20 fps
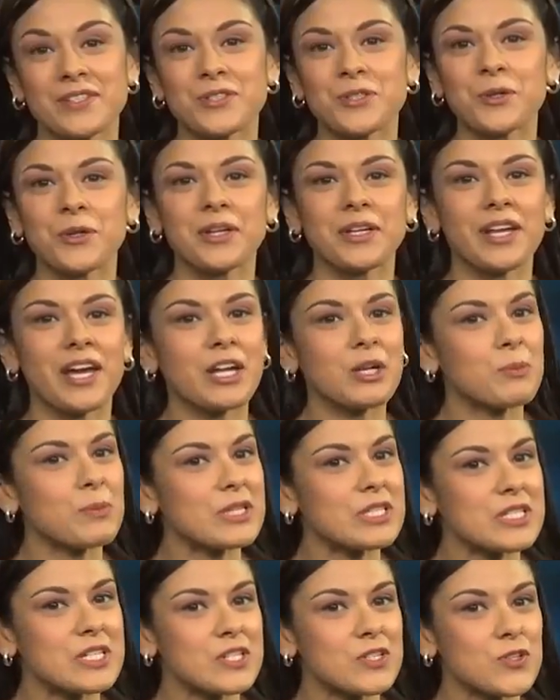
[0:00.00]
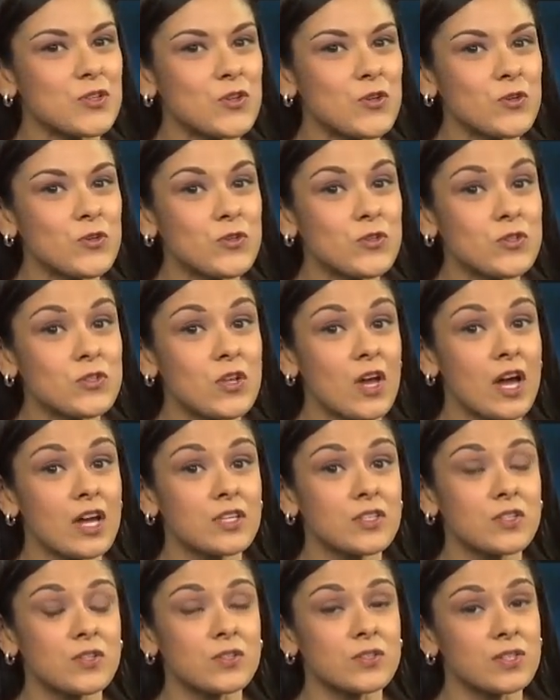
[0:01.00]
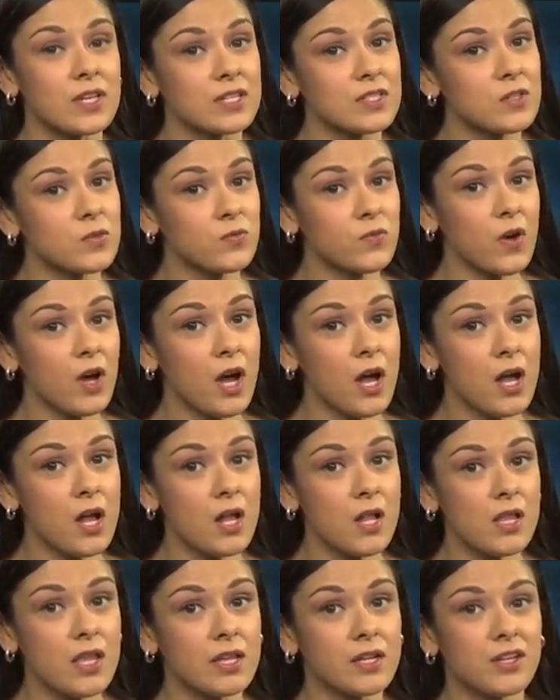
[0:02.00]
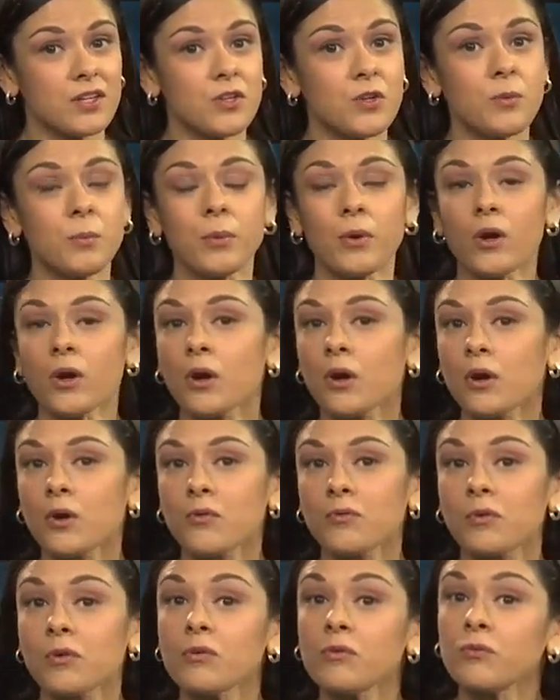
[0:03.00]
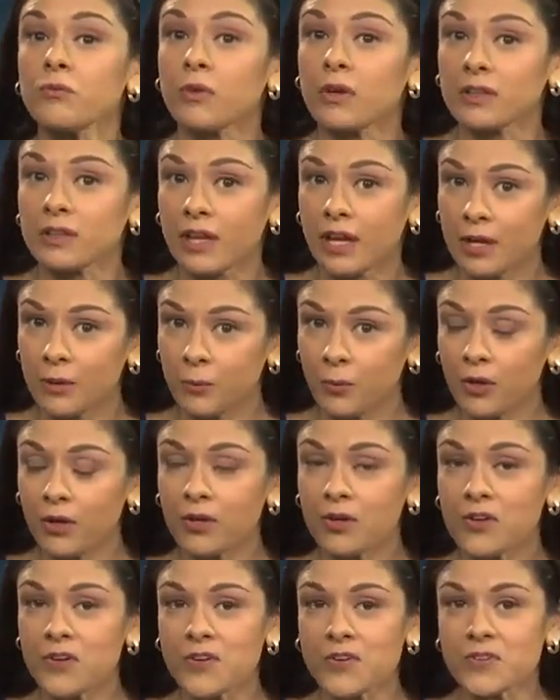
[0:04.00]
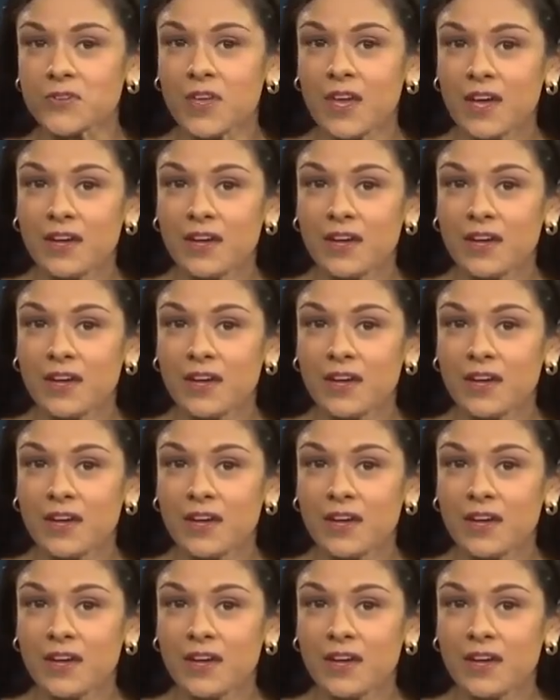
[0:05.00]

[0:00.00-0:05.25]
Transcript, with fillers: Turning now to business news, stocks are set to fall and a new perk for frontline workers.